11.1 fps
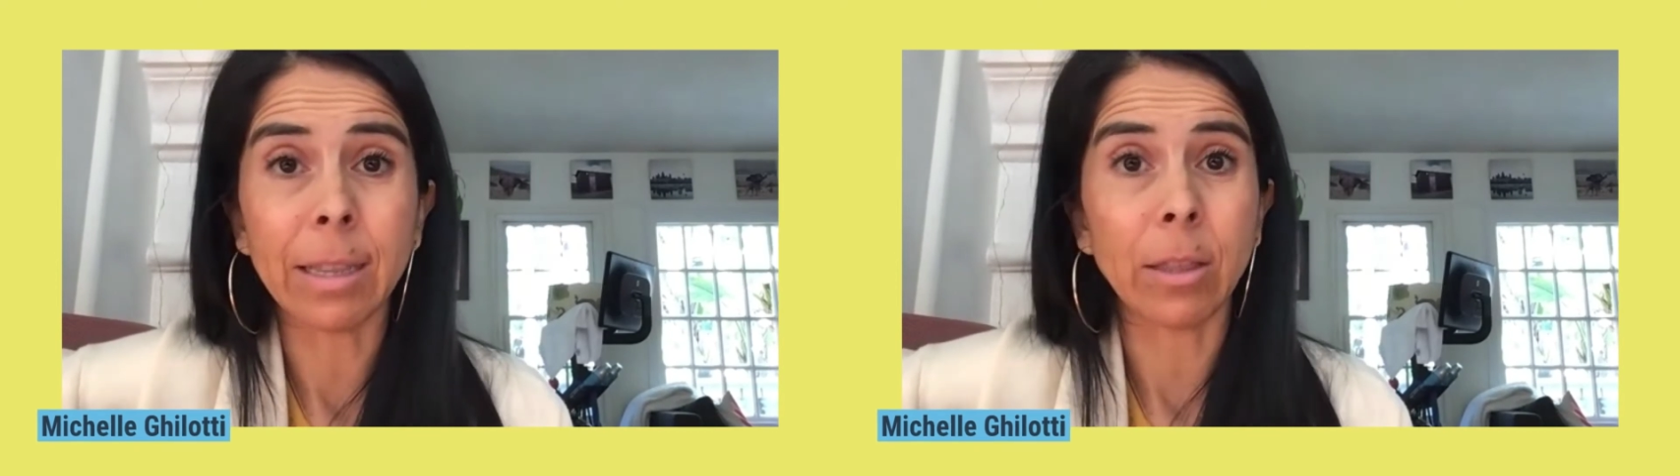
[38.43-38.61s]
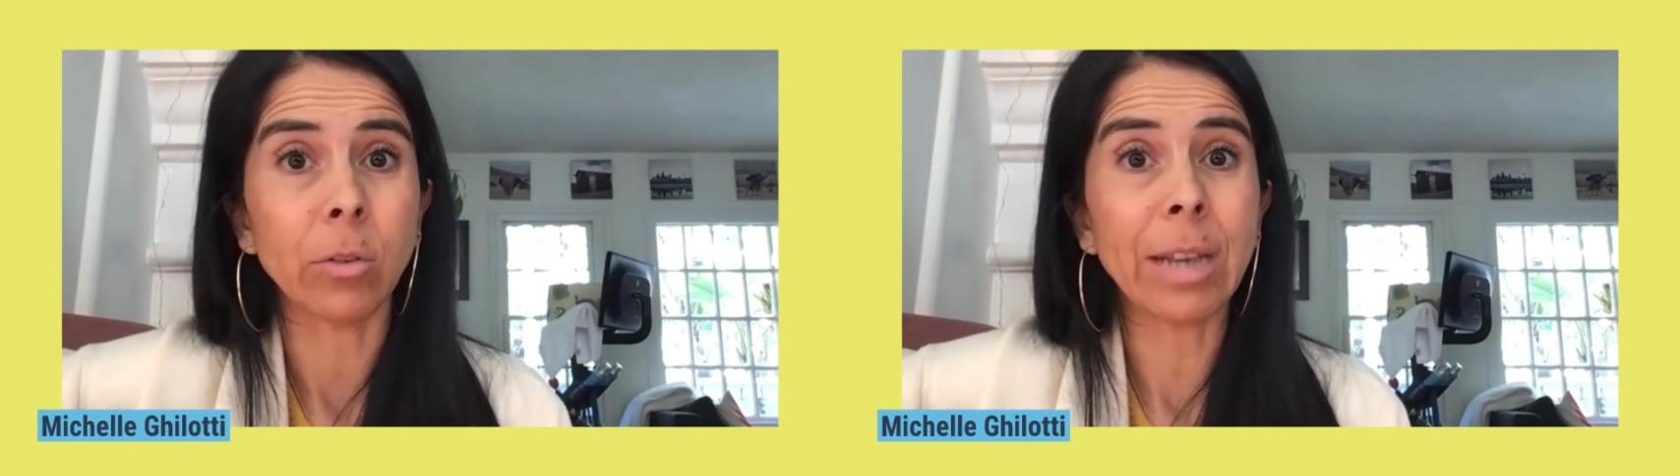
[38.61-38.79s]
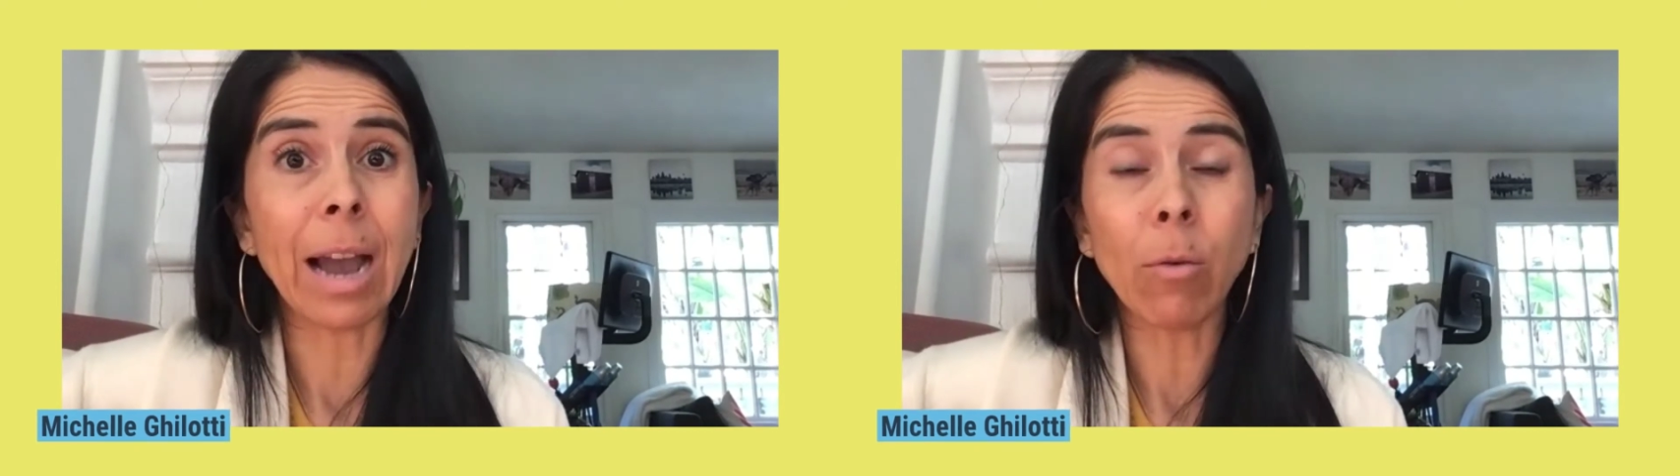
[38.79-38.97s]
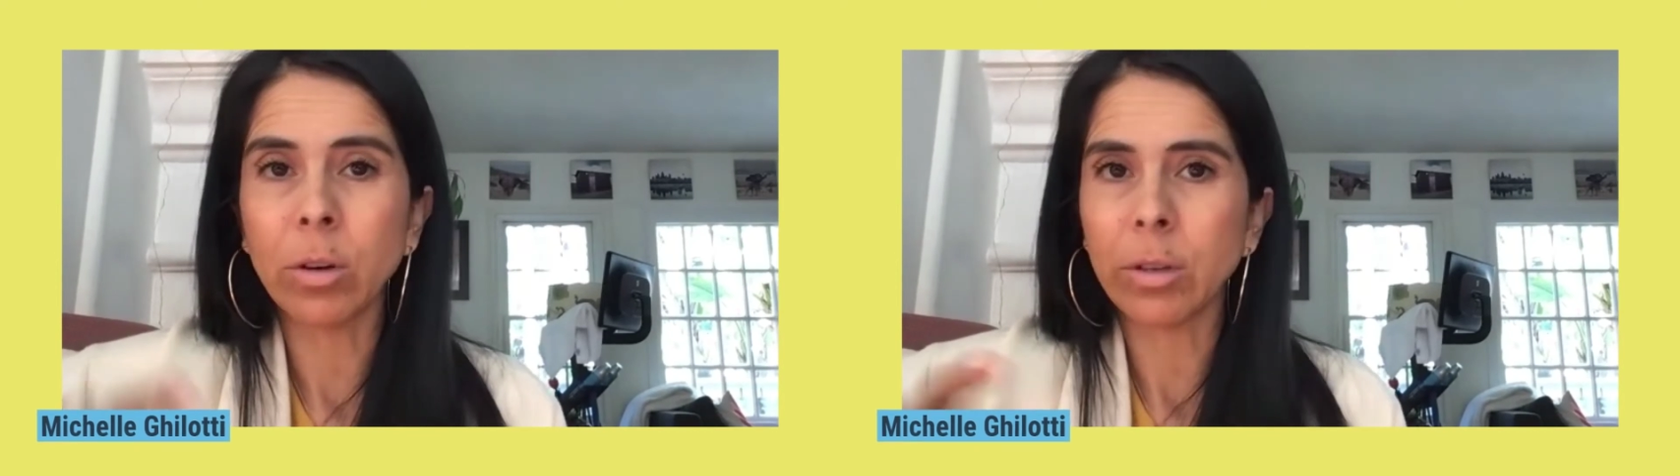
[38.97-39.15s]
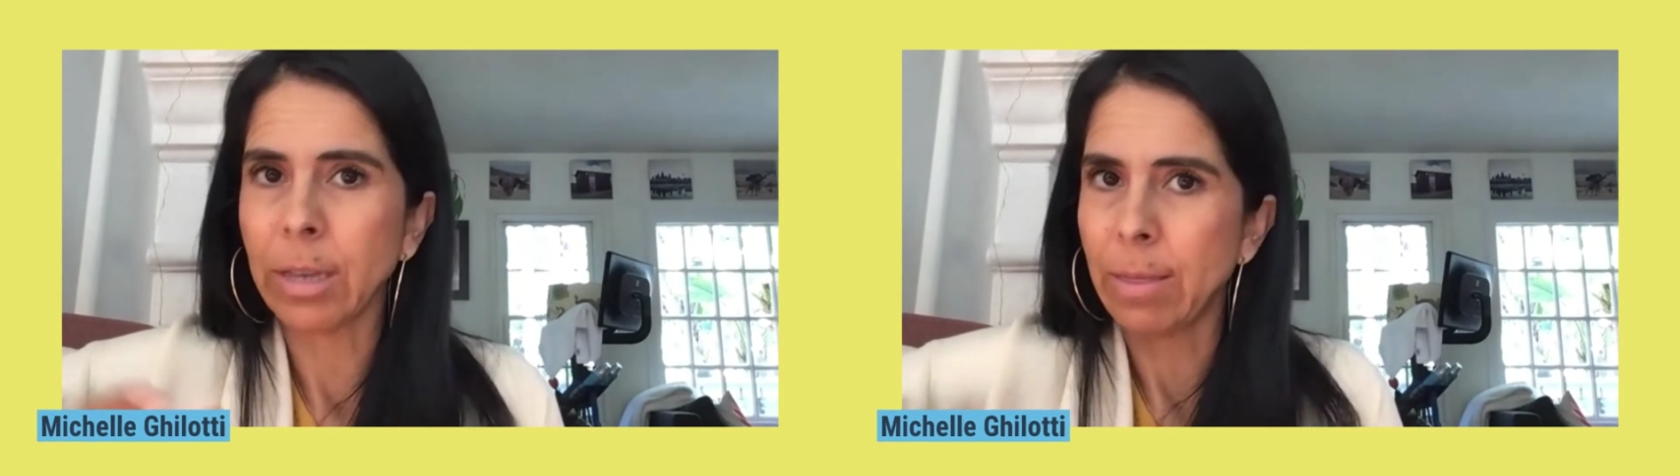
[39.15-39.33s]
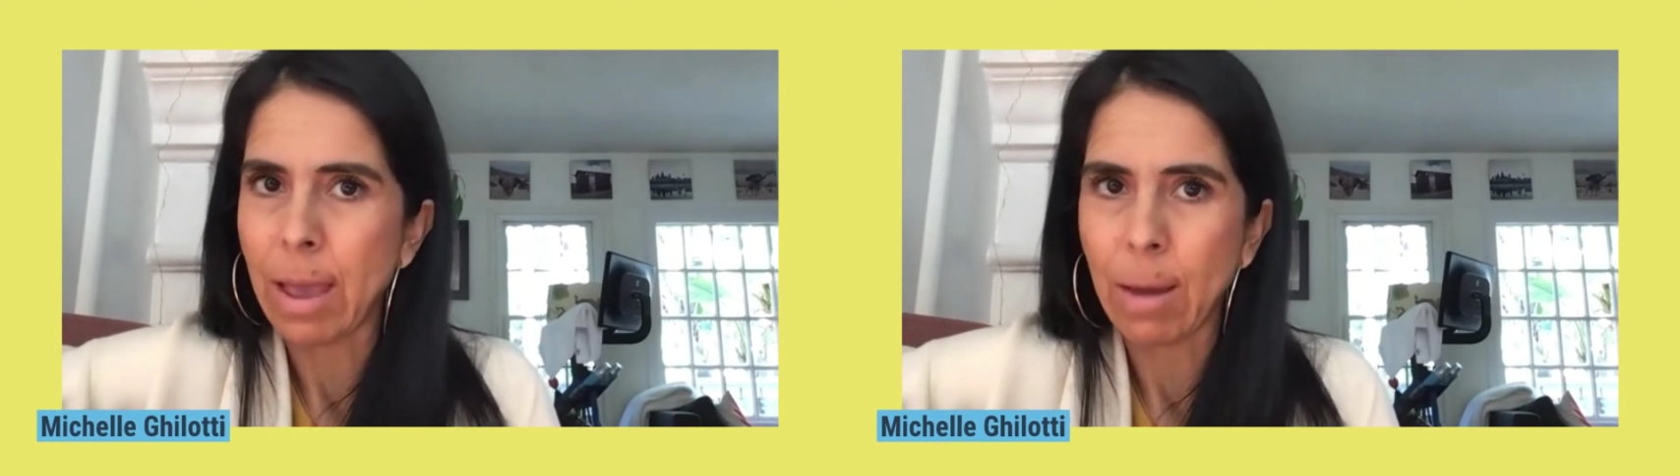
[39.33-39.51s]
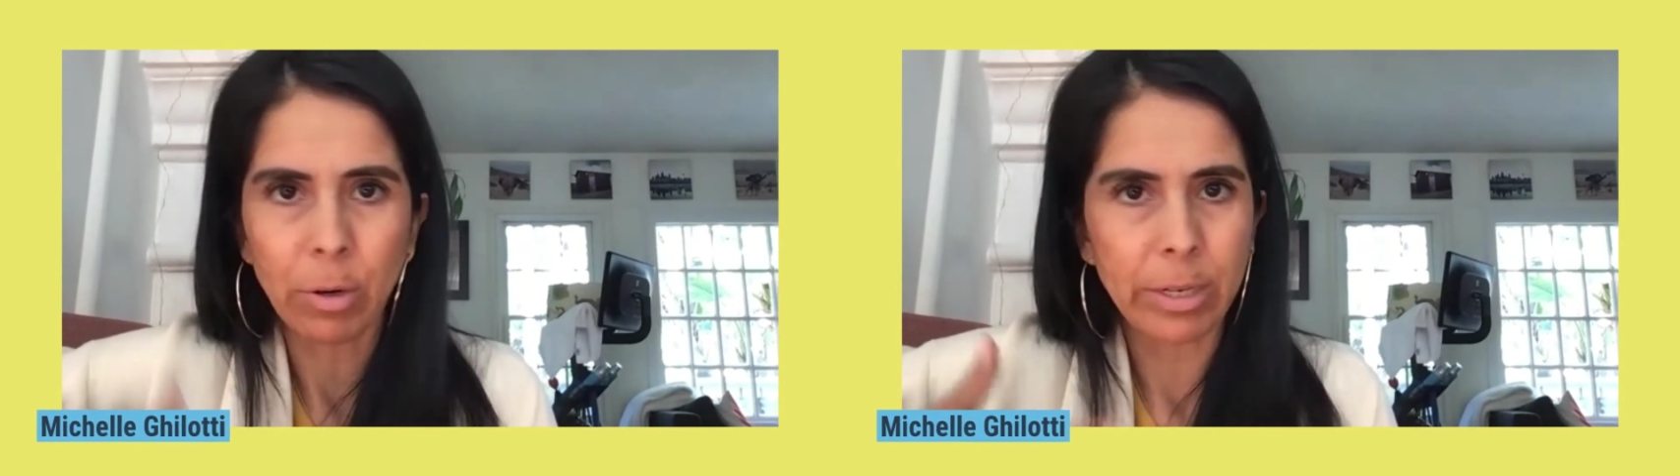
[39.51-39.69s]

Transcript: in those hours, in that